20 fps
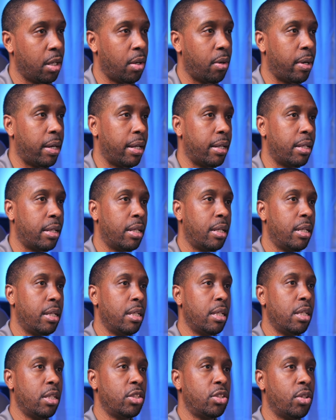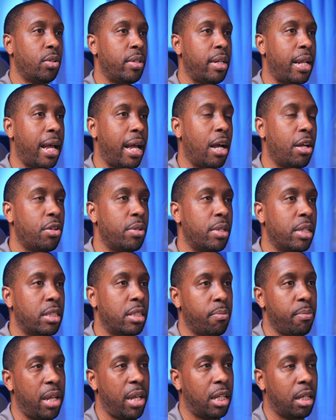All right. So now you get
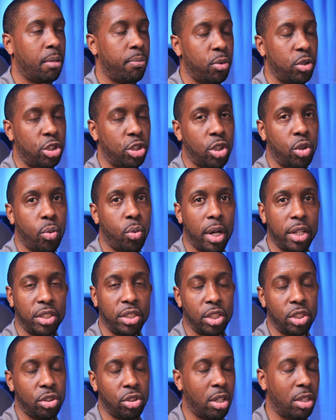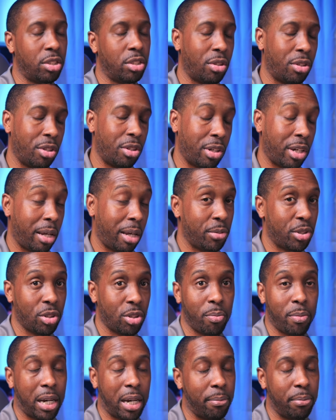to make up what your questions are. So your game
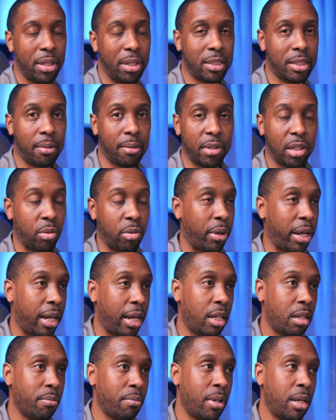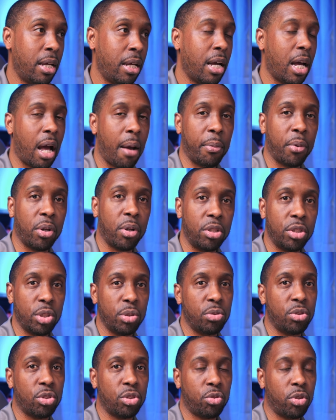show might be something random. I'm going to
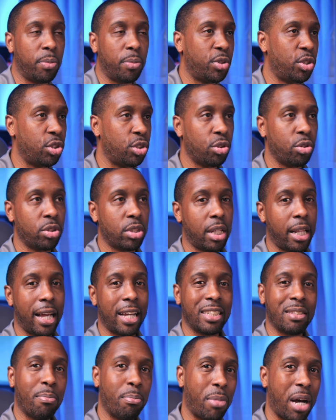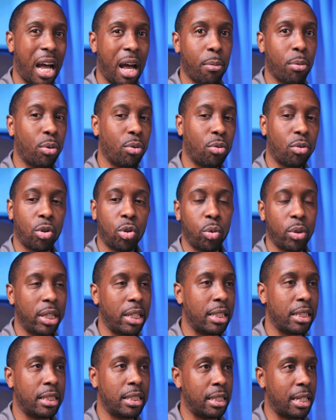do scripture / Bible
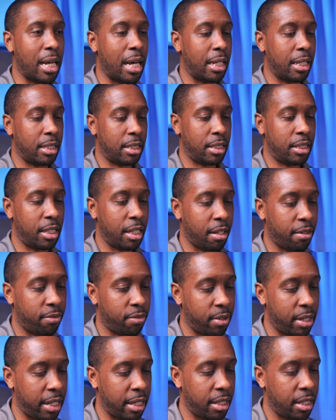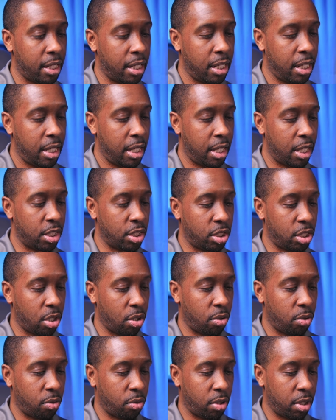quiz knowledge stuff, right? And
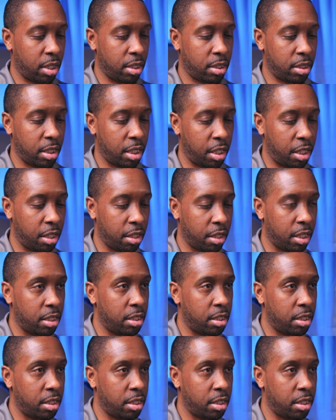so let's see here.